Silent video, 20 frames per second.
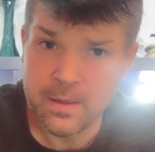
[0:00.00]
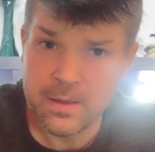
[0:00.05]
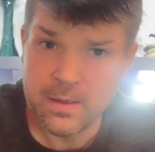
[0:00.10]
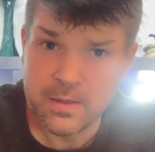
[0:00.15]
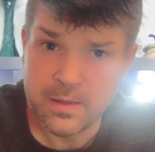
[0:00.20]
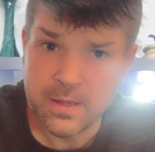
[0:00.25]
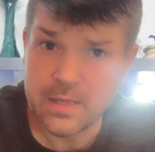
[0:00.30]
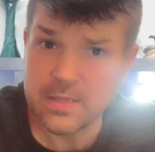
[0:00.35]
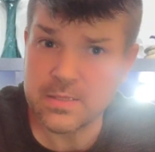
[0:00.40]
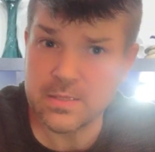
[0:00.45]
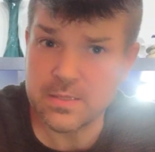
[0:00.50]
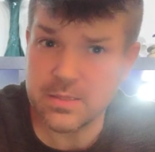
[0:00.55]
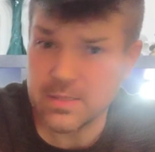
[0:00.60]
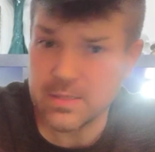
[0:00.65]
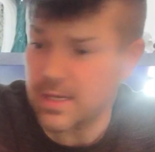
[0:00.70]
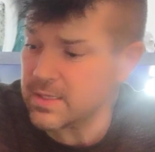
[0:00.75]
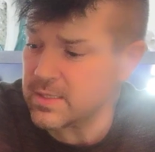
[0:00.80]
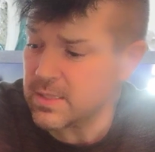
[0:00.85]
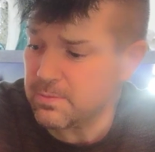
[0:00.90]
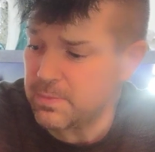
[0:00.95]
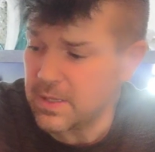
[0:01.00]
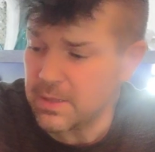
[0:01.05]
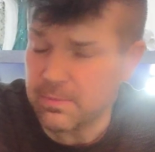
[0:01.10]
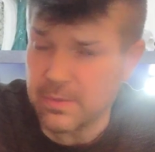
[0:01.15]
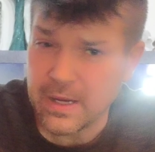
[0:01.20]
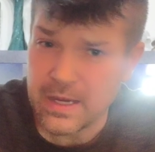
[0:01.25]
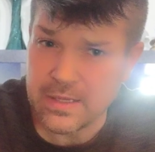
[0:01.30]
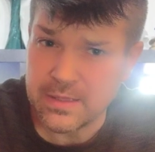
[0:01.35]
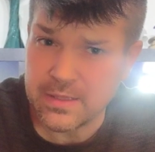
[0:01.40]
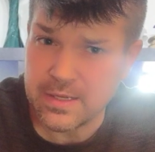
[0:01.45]
That's a big
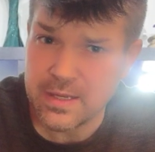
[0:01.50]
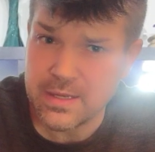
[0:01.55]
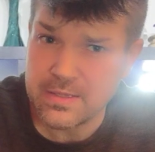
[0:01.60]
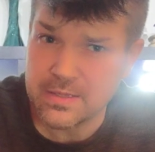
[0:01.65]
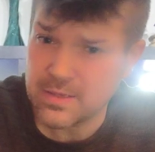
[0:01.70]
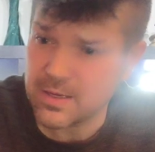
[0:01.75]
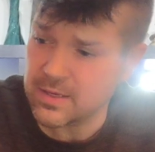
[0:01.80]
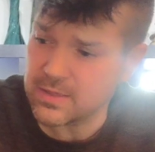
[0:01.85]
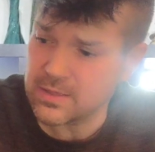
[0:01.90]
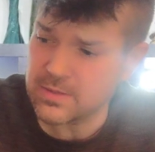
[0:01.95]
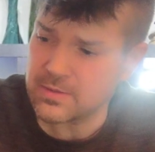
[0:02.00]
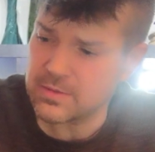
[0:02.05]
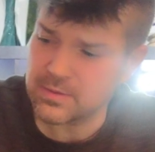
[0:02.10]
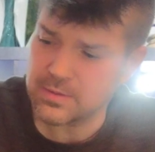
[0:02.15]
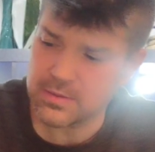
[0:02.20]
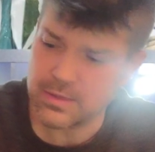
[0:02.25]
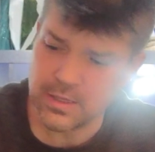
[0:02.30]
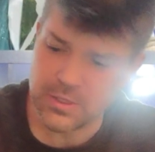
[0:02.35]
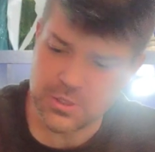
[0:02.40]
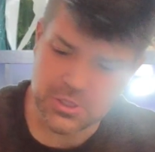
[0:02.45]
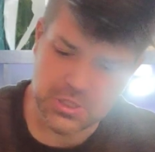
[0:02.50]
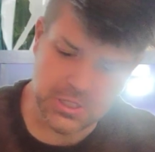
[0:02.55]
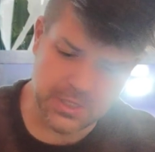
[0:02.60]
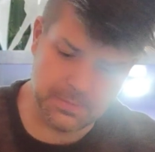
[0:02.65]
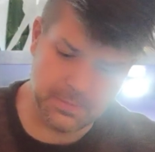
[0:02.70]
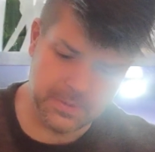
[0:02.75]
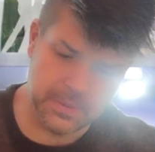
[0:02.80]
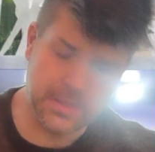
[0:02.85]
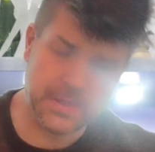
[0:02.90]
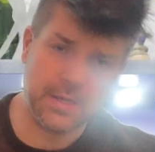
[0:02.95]
buy. Tanzanite's not cheap.
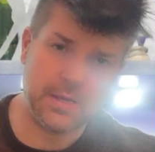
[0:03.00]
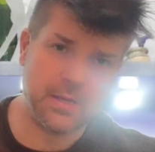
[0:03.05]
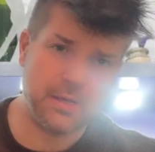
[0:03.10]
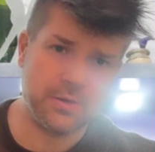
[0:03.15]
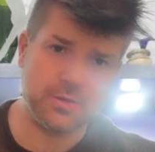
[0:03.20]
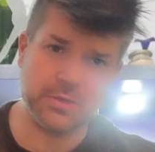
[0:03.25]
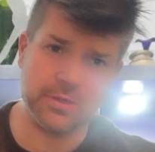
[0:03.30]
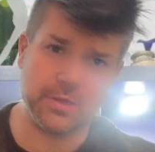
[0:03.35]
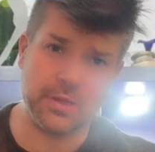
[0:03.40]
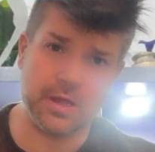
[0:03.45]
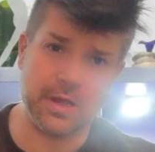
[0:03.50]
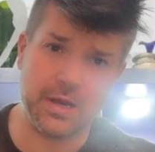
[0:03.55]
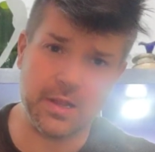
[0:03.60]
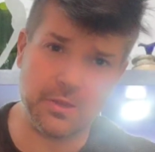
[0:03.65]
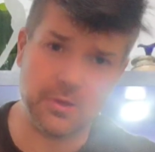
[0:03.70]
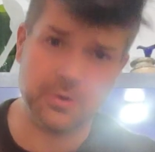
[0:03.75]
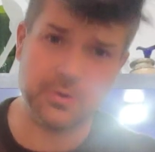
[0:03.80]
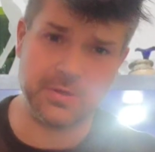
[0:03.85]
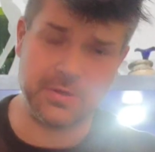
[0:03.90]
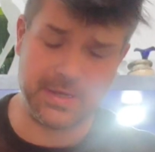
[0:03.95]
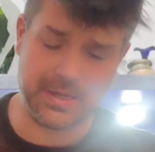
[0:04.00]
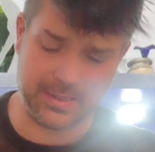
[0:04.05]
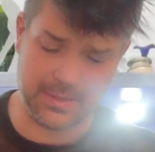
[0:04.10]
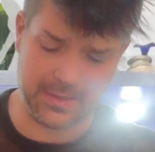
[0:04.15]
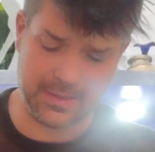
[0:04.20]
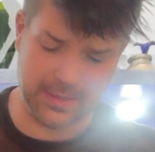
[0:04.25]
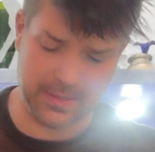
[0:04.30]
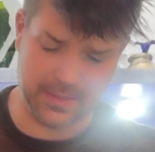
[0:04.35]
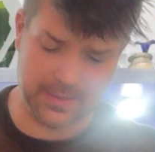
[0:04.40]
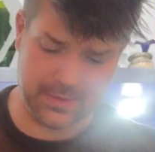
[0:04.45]
There's a lot of little
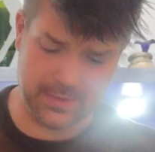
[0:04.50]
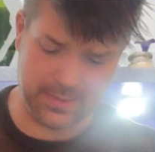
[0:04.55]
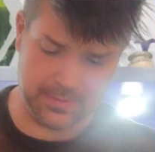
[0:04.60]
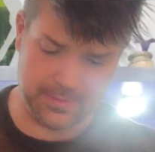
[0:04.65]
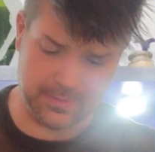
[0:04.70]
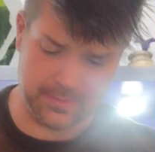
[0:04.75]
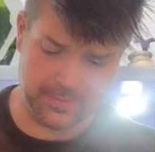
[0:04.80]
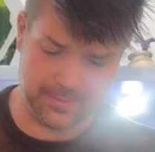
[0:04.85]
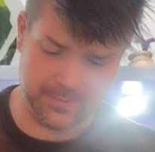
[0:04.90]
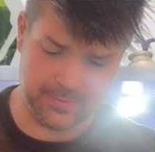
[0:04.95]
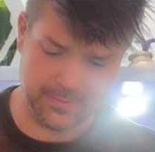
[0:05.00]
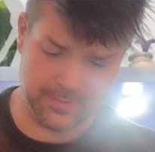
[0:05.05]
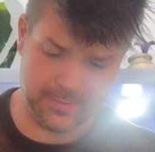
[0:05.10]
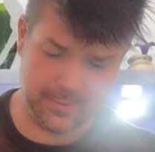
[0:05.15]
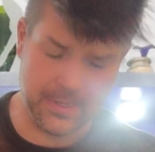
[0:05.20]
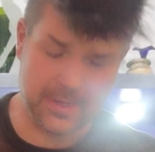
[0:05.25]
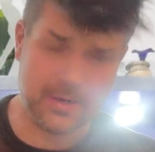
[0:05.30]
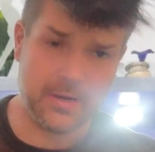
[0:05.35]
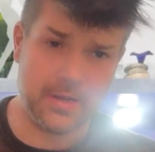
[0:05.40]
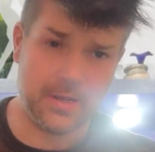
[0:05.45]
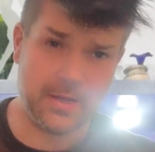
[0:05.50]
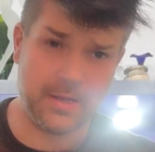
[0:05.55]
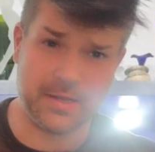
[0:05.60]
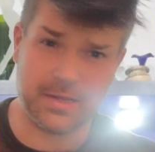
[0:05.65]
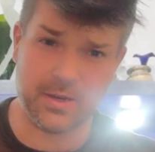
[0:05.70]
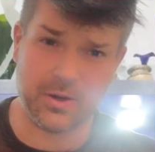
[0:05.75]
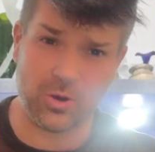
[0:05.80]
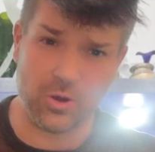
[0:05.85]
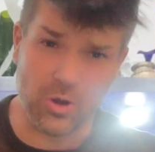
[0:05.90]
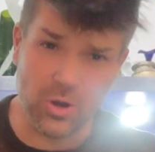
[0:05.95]
tanzanites in it. And to get
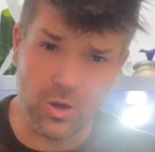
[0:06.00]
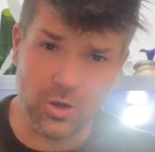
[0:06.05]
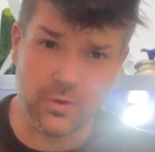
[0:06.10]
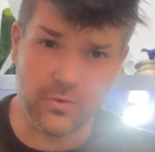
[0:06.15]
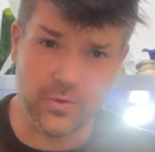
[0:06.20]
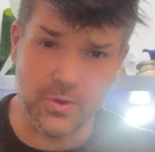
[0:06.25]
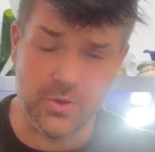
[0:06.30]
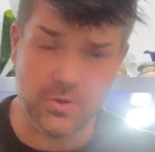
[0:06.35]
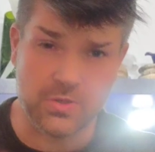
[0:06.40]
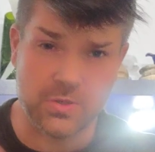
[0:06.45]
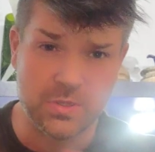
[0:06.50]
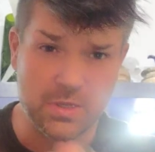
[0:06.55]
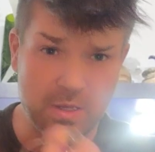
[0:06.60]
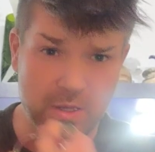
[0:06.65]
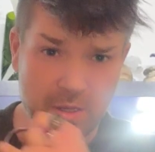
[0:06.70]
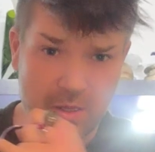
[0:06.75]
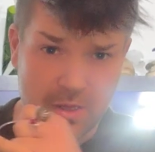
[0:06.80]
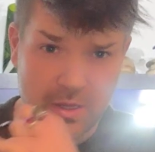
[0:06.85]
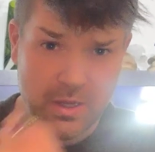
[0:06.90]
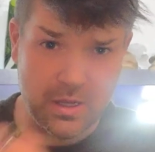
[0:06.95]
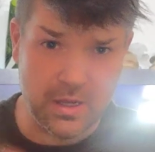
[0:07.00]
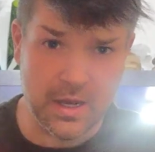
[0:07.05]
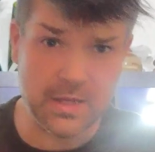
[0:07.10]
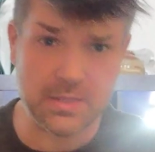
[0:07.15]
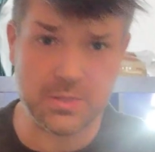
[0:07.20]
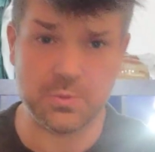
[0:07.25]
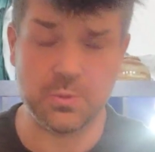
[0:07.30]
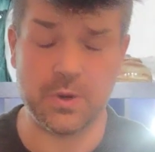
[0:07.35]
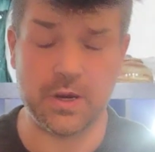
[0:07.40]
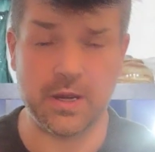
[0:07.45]
all of those cuts
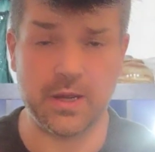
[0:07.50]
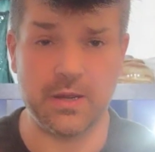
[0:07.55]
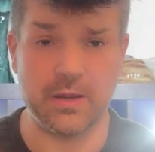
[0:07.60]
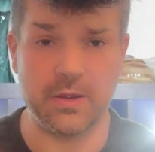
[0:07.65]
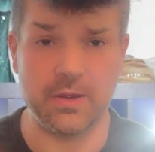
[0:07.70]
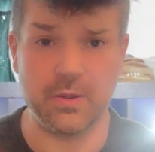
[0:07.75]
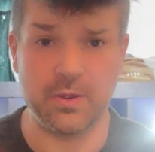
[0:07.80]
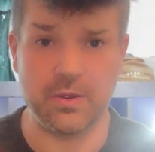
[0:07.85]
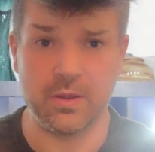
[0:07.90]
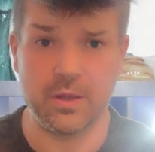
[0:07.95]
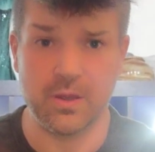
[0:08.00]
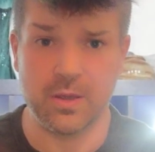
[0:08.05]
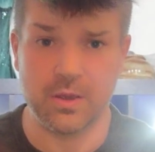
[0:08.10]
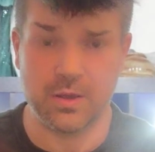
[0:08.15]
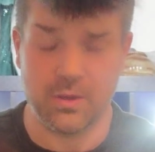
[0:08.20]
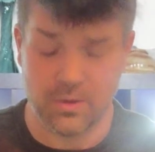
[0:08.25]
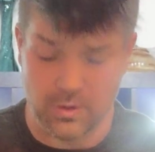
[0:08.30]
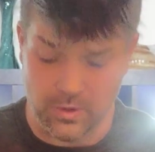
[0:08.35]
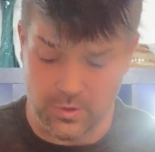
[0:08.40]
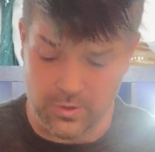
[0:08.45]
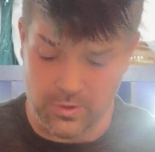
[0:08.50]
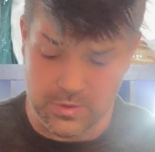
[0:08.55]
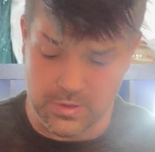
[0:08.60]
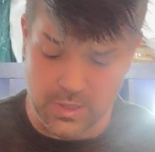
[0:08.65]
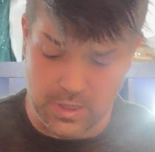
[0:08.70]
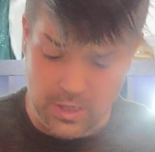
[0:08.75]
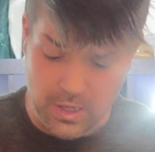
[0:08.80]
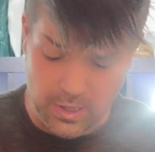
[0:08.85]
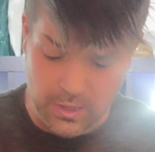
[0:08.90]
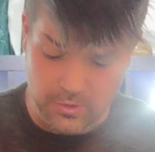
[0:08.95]
right, all those
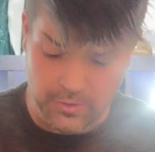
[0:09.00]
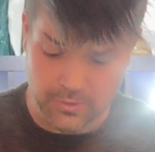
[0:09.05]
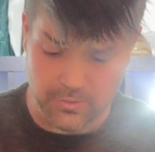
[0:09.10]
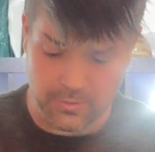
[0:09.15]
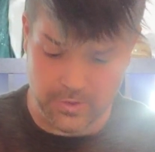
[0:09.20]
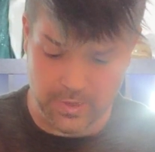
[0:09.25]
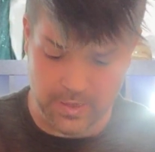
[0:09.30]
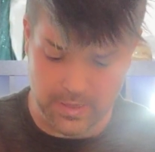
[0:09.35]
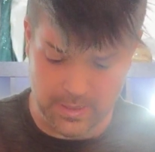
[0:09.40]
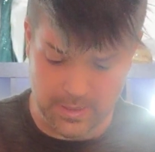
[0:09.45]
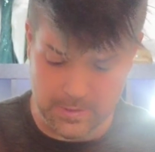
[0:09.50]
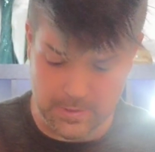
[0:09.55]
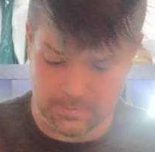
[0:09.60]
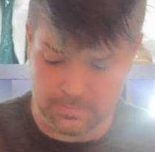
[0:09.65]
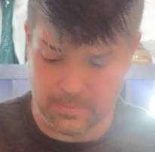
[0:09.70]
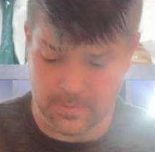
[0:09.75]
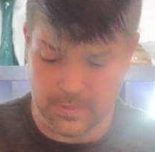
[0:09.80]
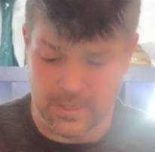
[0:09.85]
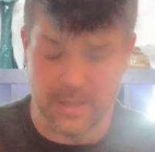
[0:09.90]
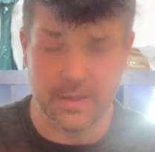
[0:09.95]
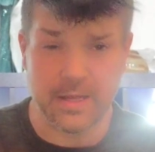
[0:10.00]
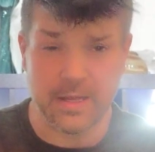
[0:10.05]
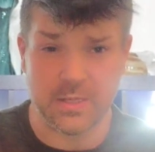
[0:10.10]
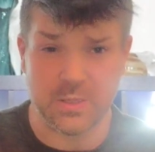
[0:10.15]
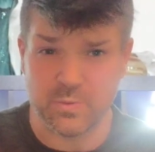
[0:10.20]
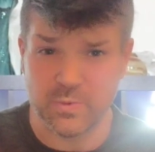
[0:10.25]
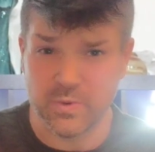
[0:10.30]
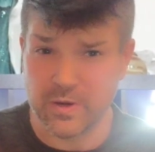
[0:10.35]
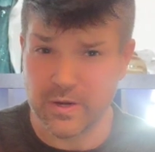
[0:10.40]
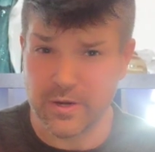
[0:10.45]
color right, that's
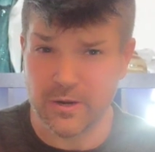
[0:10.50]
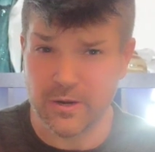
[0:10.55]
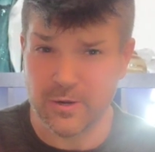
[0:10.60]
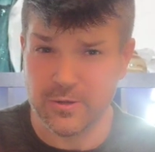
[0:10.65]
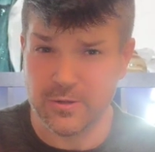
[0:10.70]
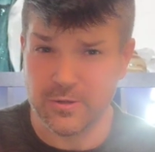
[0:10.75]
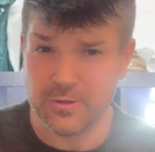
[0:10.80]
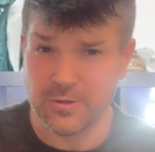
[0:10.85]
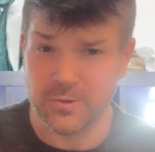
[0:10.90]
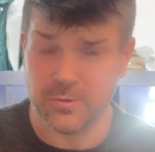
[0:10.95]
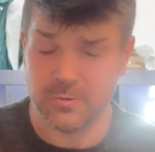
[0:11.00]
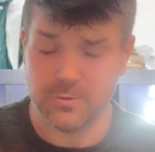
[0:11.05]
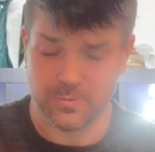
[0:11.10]
very hard to do